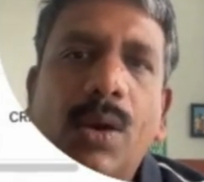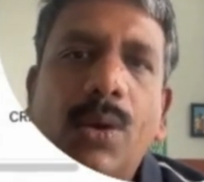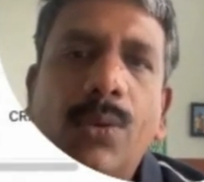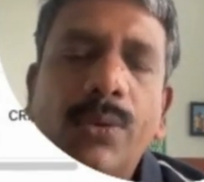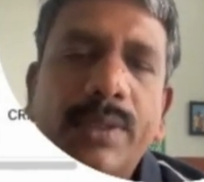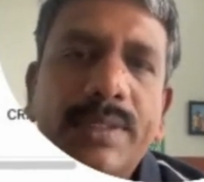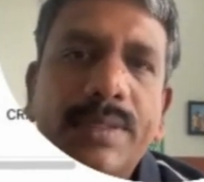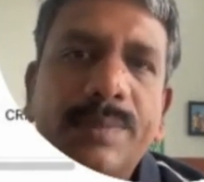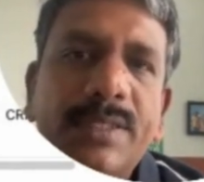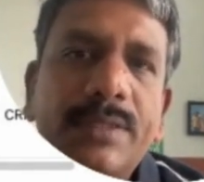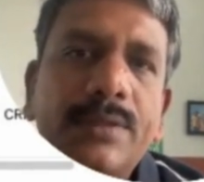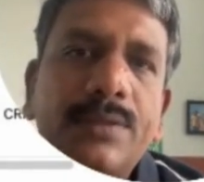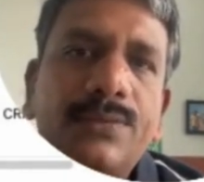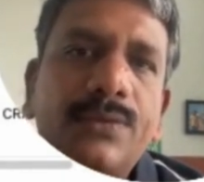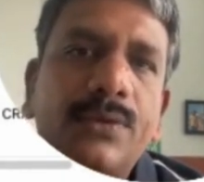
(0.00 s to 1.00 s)
who is the
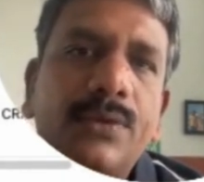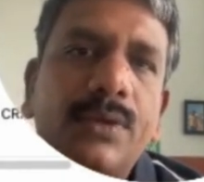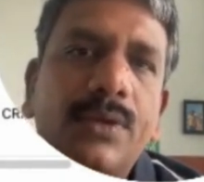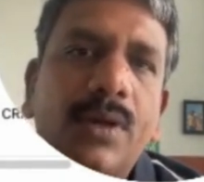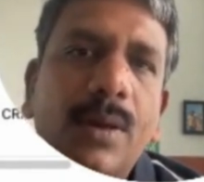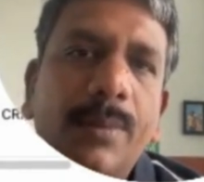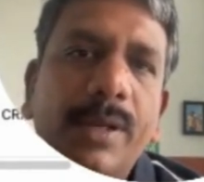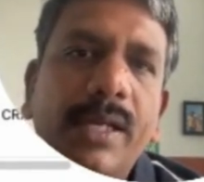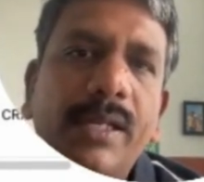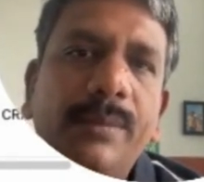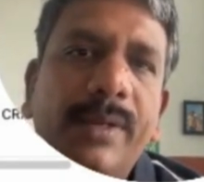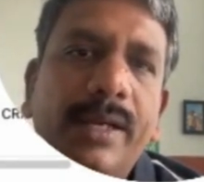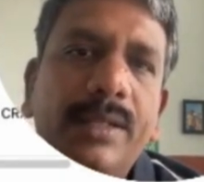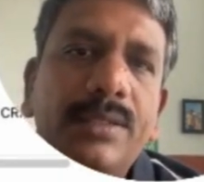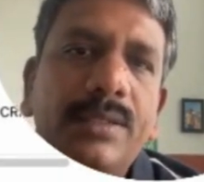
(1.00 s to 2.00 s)
business owner, operating
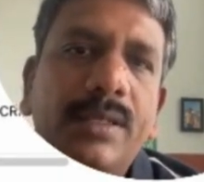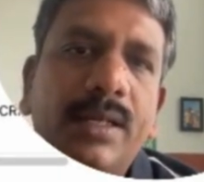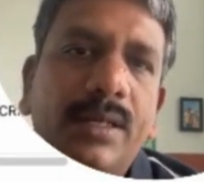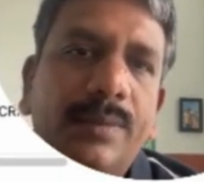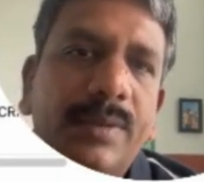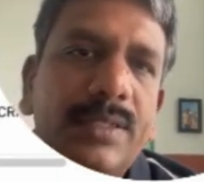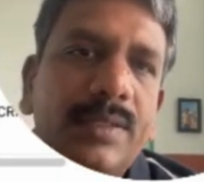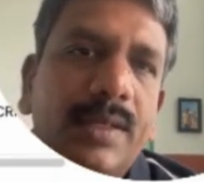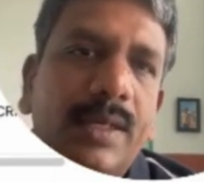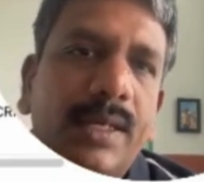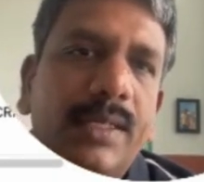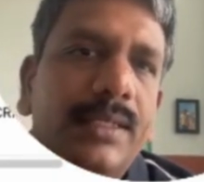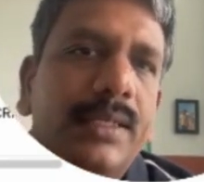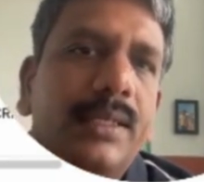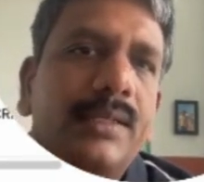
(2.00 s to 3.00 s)
manager, enterprise
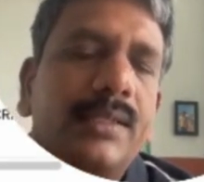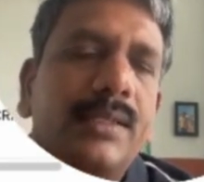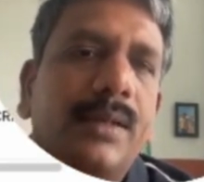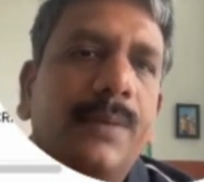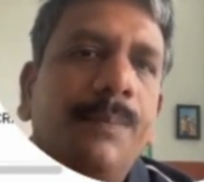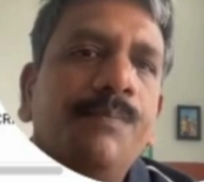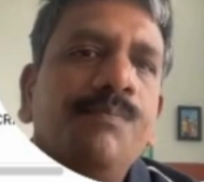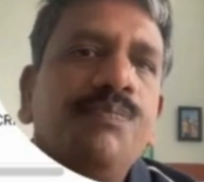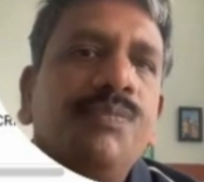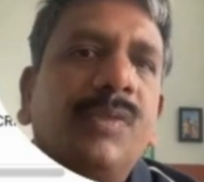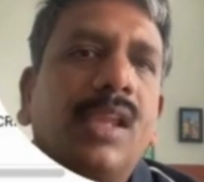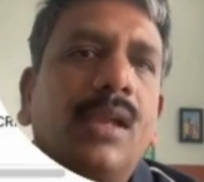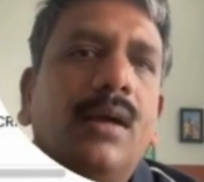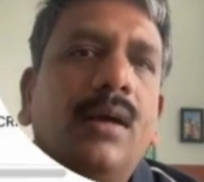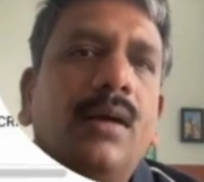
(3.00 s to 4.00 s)
architect,
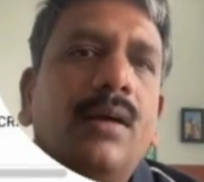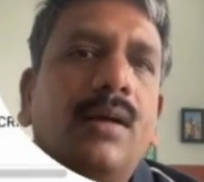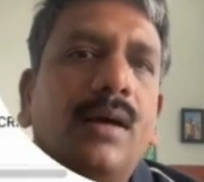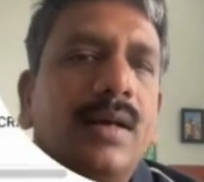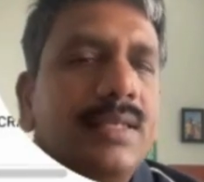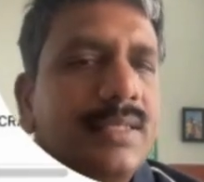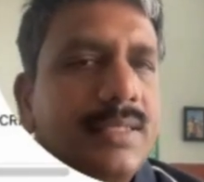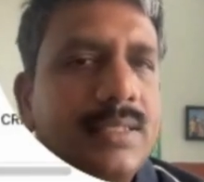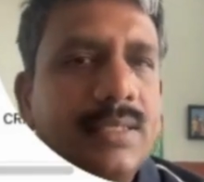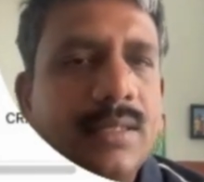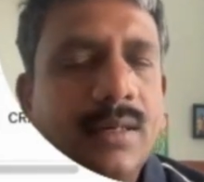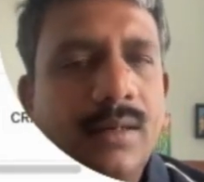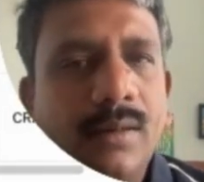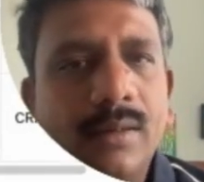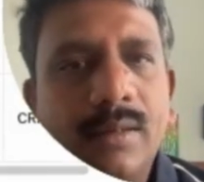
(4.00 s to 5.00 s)
cost,
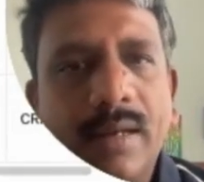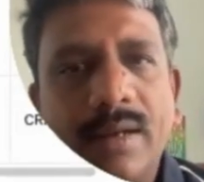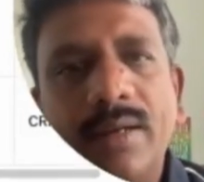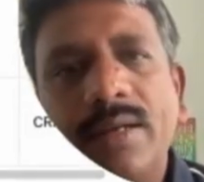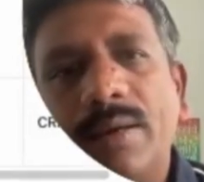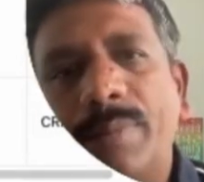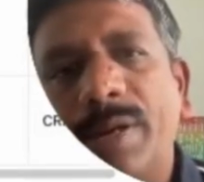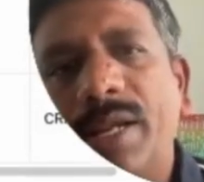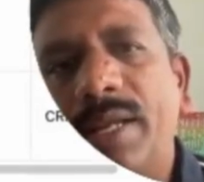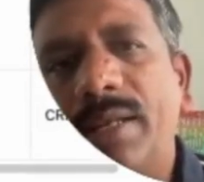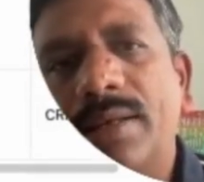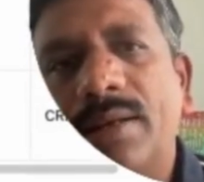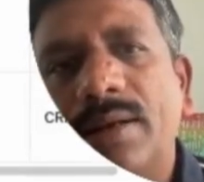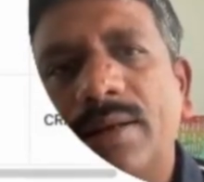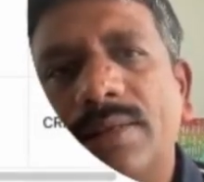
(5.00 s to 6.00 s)
current
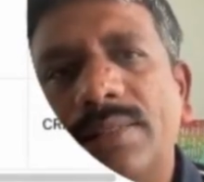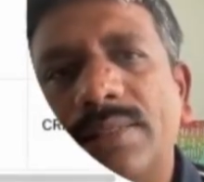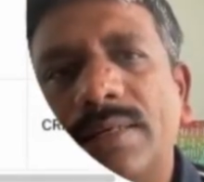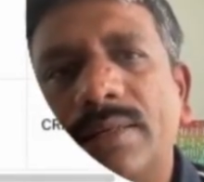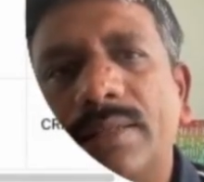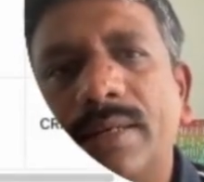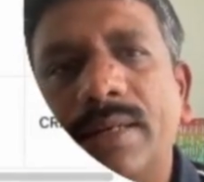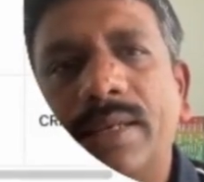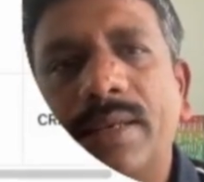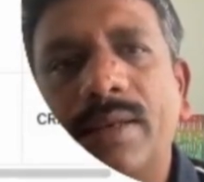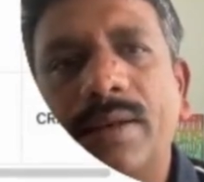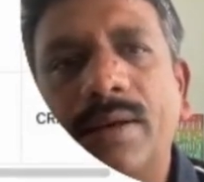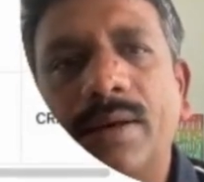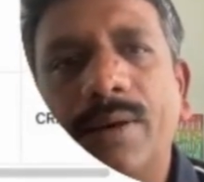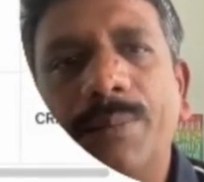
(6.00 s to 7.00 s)
operating cost, and then
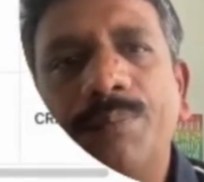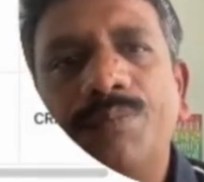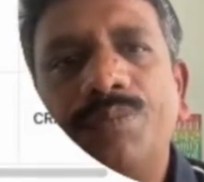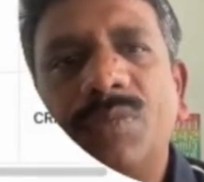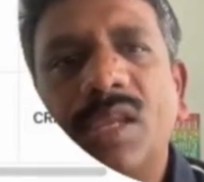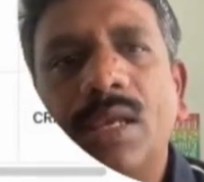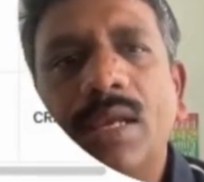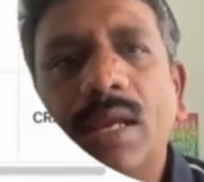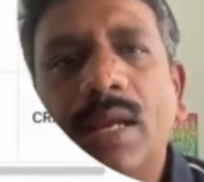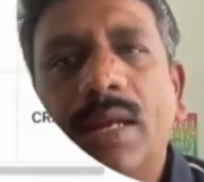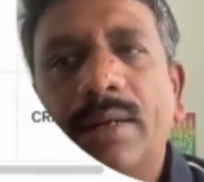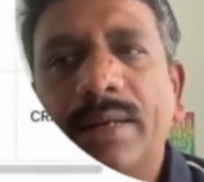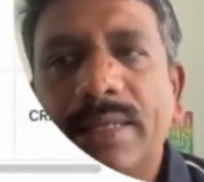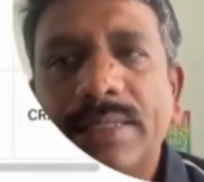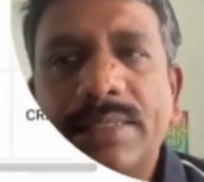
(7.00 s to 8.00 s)
like
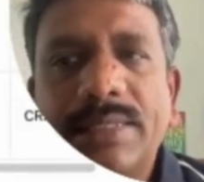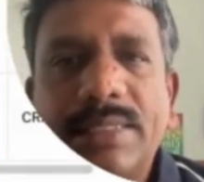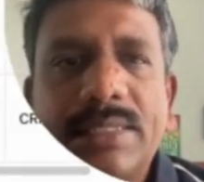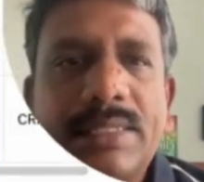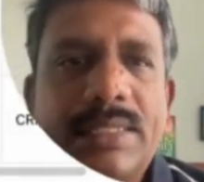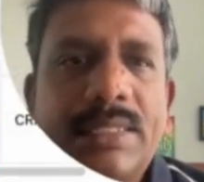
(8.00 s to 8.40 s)
does this